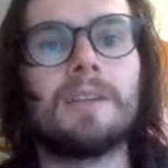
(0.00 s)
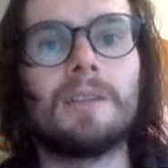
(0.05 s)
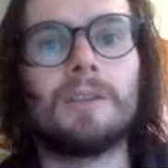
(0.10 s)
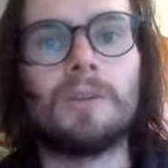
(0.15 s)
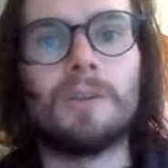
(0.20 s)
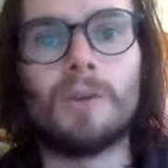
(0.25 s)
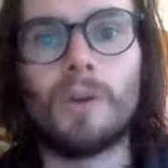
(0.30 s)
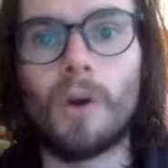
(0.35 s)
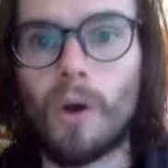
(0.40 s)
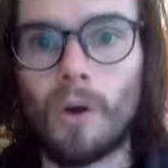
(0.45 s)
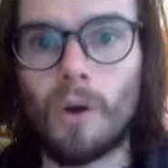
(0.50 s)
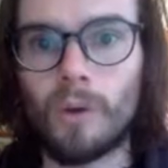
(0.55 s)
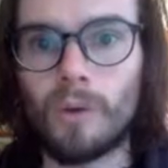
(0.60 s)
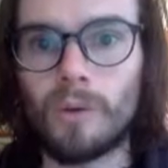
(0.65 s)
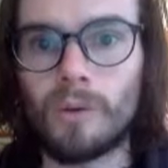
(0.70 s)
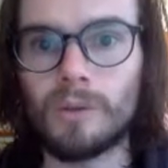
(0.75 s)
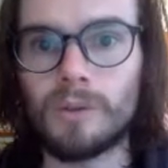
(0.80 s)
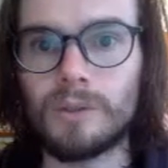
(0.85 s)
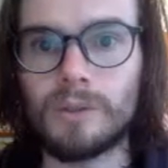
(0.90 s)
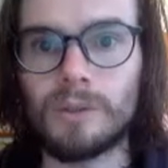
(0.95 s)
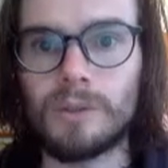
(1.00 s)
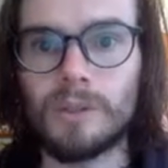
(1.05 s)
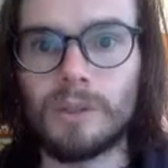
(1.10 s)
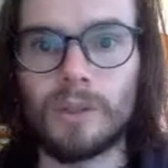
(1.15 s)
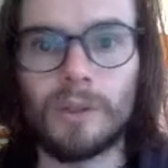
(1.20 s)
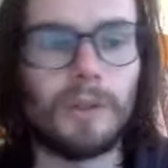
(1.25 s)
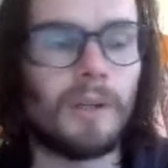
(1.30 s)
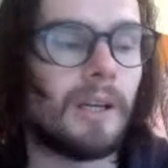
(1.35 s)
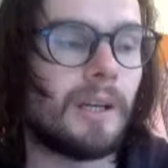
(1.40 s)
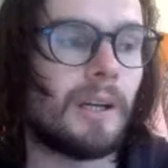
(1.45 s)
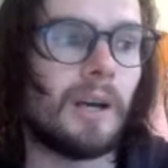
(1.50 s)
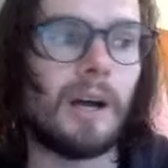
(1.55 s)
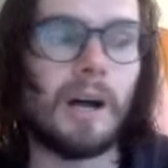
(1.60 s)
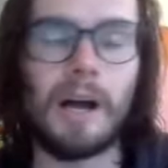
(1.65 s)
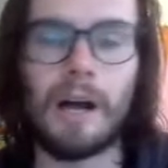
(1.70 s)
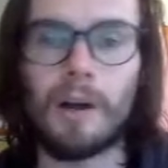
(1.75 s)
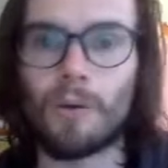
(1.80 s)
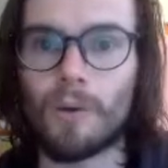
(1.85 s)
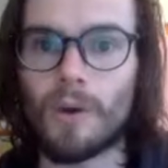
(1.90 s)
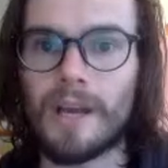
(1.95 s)
not,
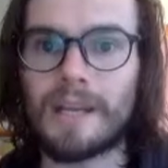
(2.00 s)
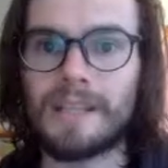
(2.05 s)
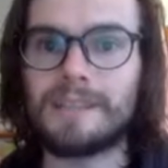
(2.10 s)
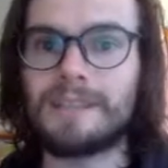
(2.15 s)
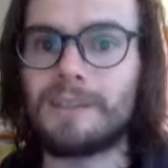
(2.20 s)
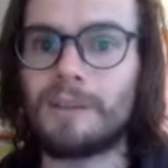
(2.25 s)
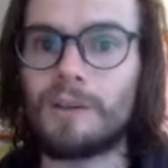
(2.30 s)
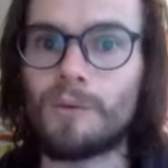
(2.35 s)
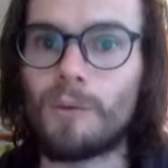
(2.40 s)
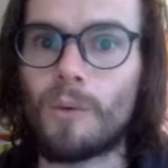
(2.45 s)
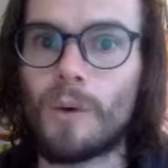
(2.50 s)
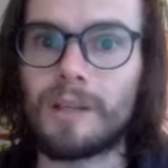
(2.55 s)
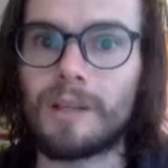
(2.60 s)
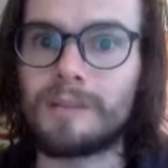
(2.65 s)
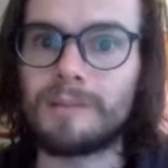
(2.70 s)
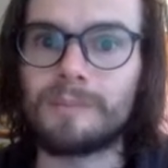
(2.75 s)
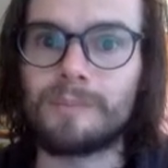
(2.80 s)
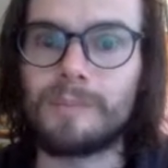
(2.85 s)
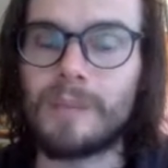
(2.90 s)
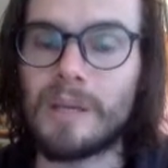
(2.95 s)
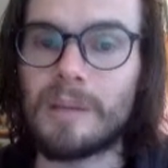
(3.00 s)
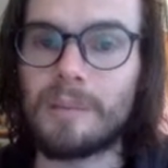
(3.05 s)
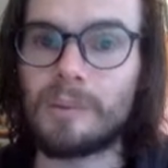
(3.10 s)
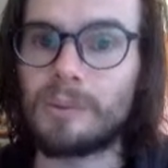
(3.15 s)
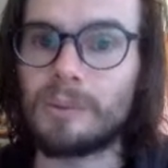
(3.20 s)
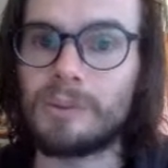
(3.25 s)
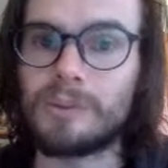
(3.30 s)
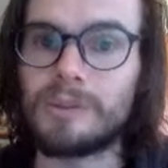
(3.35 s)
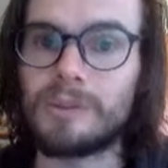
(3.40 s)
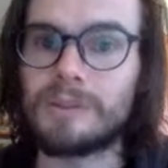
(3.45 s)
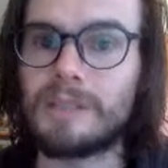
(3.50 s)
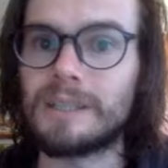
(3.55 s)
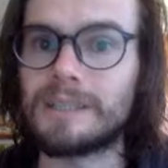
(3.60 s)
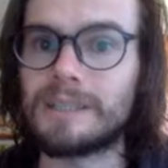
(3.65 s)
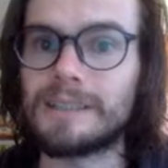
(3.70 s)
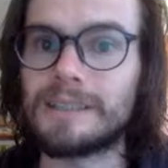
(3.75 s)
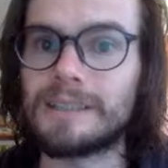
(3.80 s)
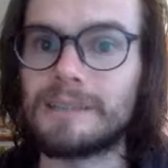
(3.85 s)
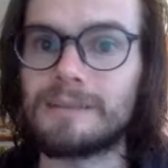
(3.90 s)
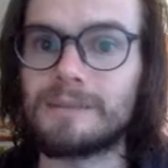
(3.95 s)
a race of one peoples
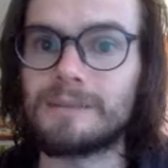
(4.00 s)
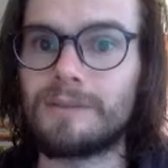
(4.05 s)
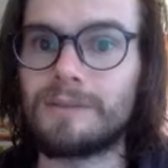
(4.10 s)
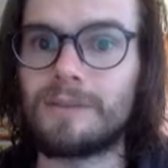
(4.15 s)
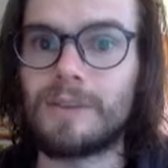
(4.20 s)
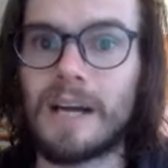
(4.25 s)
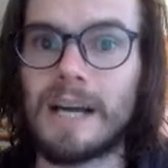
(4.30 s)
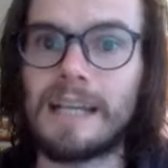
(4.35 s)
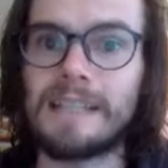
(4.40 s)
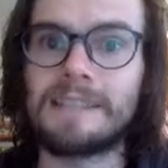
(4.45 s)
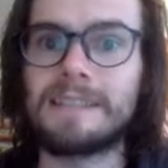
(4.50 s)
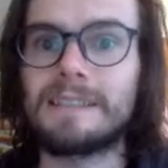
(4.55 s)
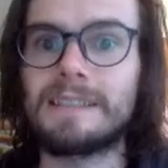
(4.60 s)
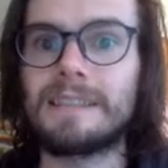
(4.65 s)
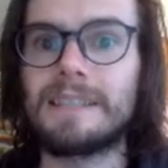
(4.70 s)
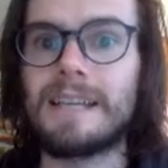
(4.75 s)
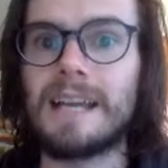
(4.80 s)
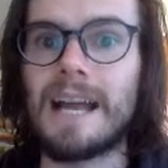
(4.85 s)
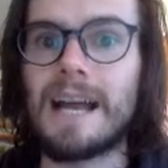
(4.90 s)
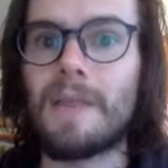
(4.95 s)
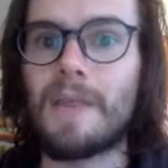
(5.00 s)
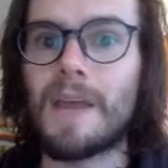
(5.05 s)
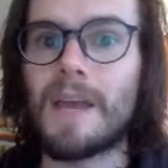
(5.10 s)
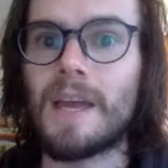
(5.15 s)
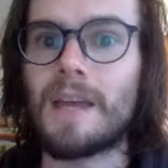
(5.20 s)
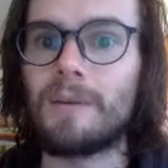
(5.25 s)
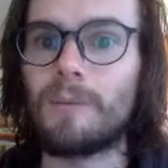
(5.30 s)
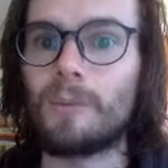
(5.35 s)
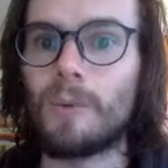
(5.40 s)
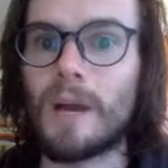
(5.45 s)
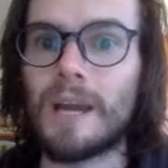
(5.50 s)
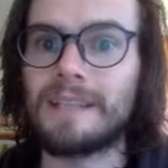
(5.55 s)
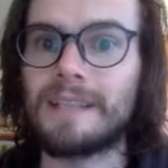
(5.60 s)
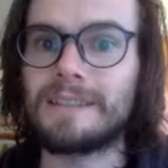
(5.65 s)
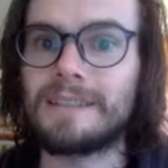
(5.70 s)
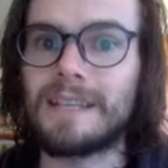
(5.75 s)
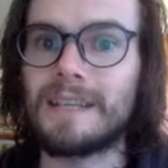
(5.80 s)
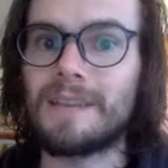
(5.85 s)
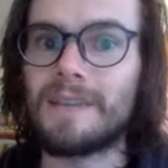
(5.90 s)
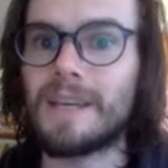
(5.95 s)
doesn't fight and then
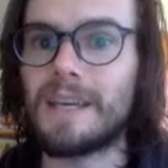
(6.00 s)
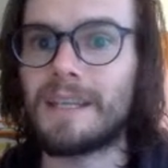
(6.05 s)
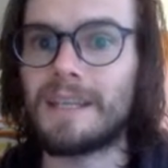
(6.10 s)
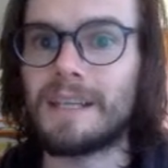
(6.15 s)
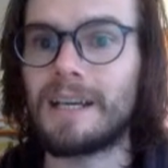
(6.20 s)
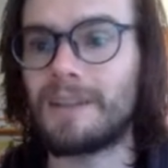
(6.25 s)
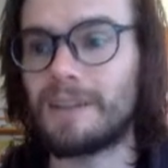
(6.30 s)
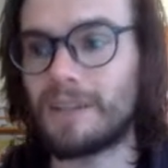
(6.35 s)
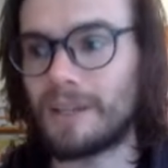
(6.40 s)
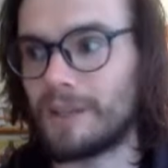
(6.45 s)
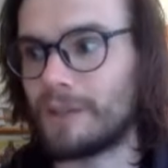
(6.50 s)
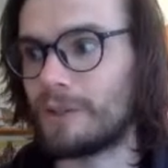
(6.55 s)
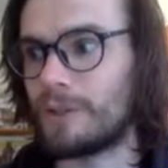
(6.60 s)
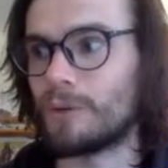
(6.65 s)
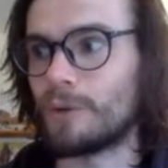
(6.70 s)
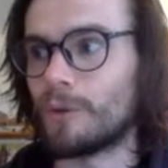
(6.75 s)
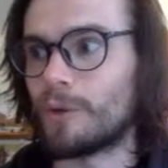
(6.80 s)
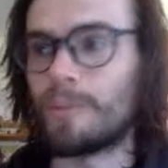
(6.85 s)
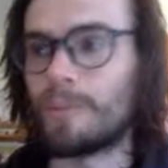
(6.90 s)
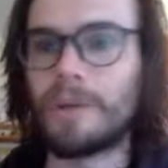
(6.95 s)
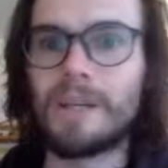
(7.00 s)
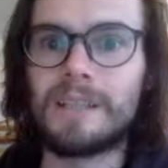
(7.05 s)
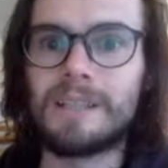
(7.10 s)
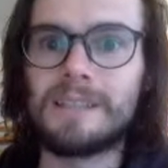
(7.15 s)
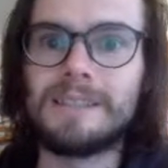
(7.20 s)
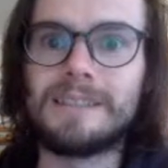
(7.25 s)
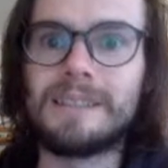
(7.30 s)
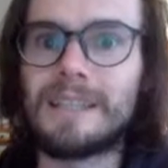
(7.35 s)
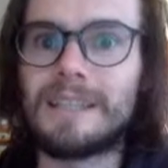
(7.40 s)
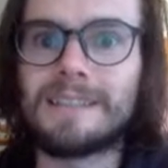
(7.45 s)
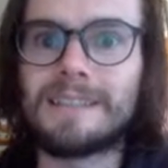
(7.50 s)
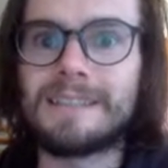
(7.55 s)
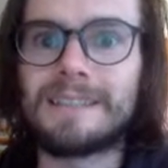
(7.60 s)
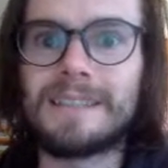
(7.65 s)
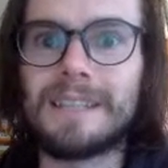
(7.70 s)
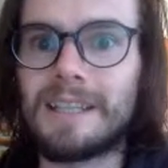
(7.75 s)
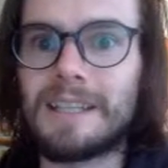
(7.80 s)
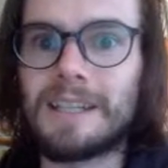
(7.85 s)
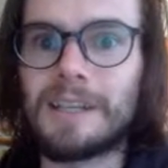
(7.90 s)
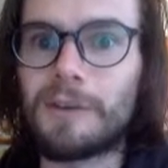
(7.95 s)
wait, and then another group does
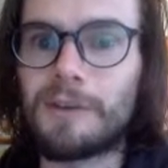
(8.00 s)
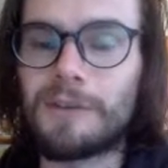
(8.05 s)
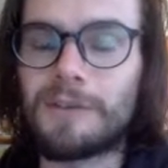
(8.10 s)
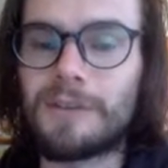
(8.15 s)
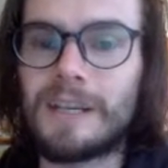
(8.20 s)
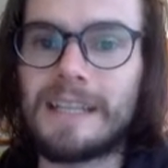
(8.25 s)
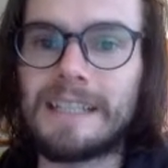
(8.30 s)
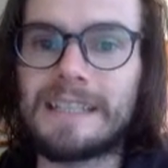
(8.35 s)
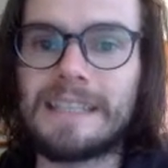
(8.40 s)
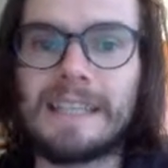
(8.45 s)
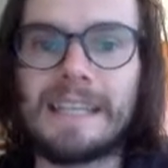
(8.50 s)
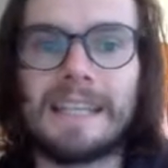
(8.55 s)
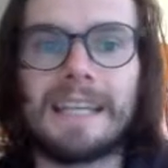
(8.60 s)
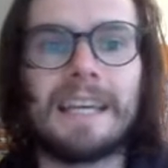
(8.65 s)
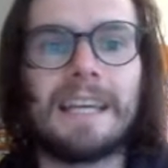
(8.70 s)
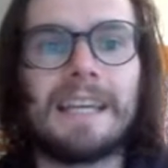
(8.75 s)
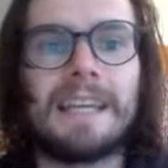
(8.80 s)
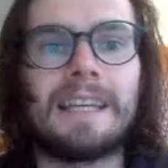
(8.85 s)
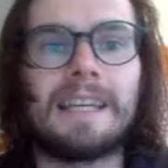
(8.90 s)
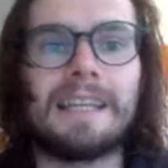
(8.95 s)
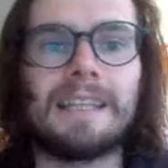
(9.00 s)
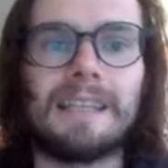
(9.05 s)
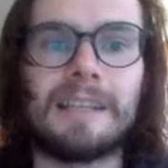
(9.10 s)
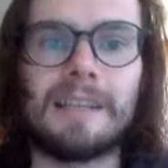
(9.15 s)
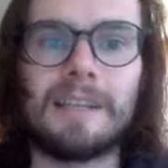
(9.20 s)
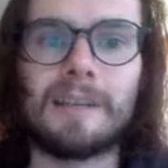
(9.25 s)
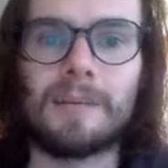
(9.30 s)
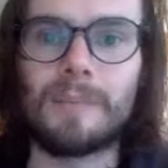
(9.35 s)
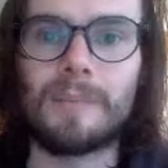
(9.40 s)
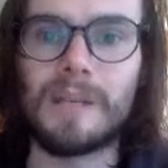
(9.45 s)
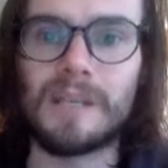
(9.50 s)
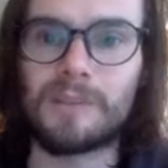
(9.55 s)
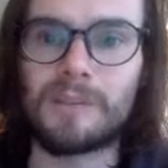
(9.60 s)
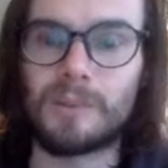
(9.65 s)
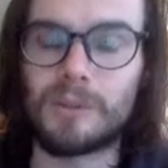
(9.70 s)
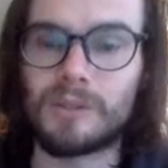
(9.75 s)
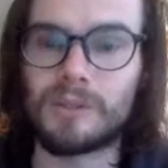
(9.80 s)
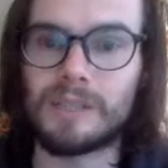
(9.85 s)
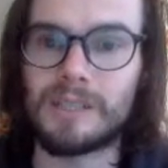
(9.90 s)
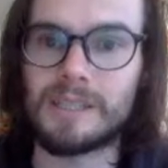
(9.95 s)
another fight. Like, it makes
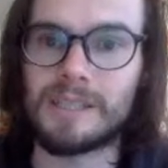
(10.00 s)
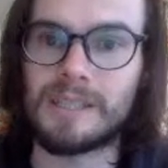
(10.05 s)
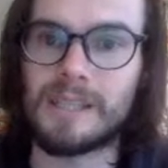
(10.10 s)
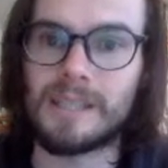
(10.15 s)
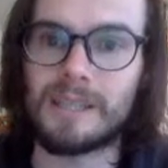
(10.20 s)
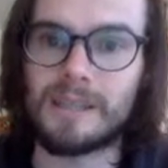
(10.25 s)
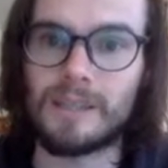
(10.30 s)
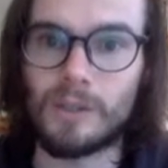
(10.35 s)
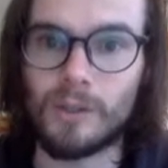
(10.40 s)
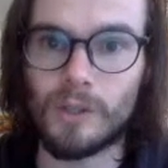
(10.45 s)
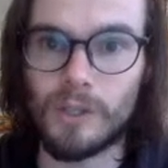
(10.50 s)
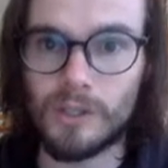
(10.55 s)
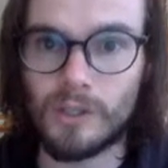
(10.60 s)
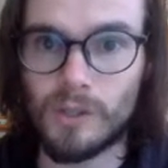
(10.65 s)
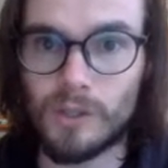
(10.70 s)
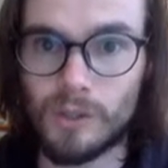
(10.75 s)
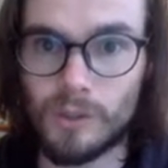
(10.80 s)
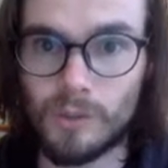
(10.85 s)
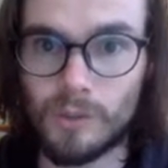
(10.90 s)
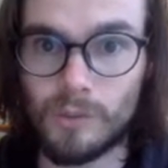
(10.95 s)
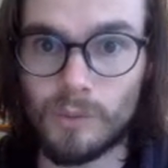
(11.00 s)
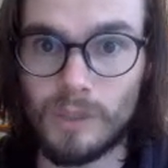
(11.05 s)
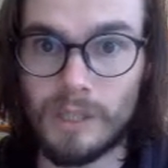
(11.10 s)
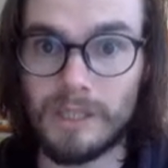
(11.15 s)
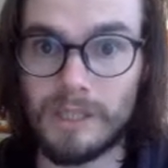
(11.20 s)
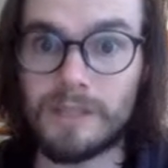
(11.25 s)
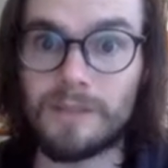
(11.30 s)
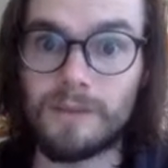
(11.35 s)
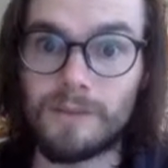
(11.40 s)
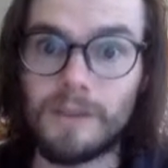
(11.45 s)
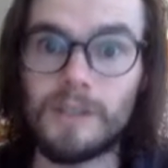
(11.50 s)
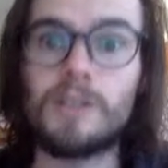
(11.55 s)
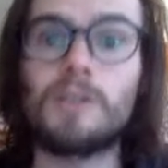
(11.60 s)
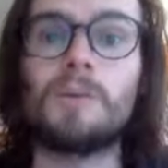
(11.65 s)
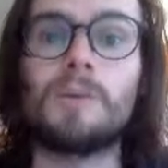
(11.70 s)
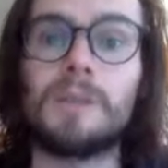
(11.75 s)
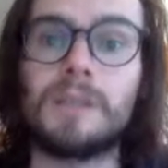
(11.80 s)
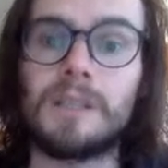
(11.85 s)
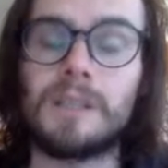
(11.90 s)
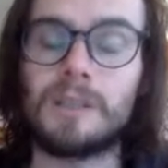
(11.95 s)
more sense that the creatures
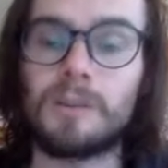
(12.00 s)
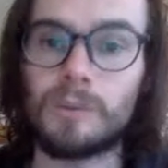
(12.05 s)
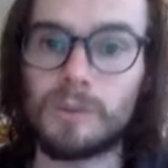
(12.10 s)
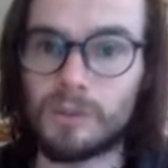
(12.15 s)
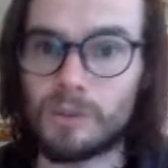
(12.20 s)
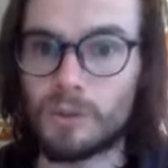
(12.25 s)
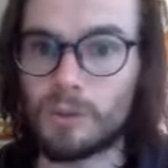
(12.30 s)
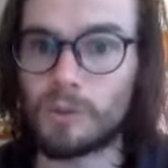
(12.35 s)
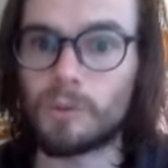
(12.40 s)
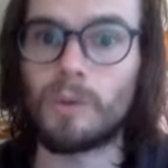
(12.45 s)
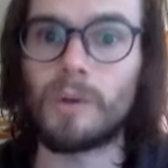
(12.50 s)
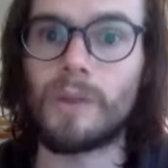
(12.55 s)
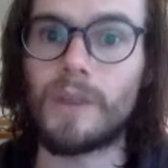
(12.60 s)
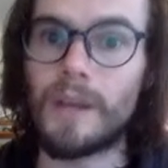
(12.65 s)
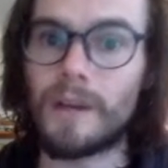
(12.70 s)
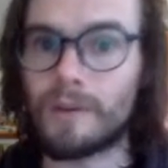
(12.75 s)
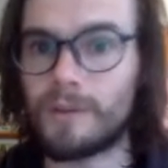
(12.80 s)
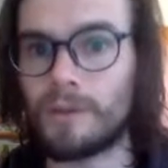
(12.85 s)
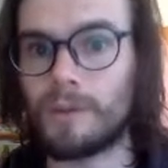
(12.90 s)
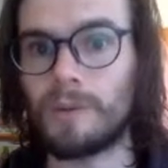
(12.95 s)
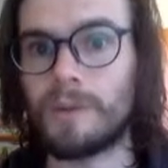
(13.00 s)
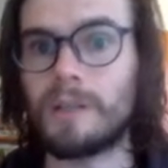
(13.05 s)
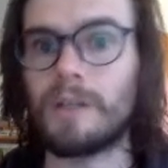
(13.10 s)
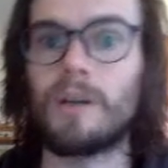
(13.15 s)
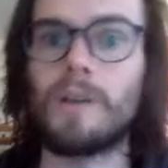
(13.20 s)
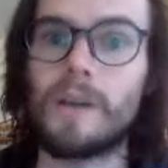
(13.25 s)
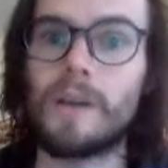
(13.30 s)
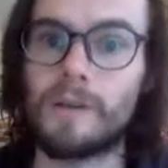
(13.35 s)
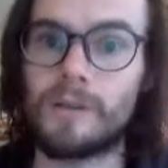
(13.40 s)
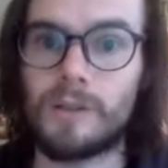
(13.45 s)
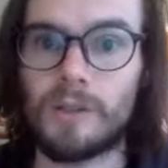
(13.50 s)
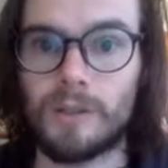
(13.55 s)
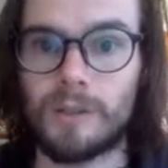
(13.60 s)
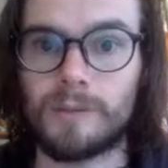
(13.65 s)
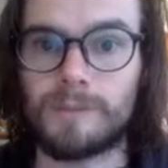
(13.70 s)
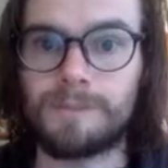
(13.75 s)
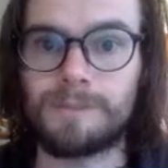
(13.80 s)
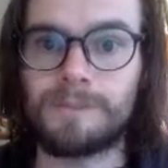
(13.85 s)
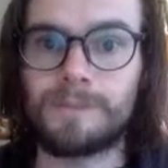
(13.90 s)
individually would do what they're doing on their turn.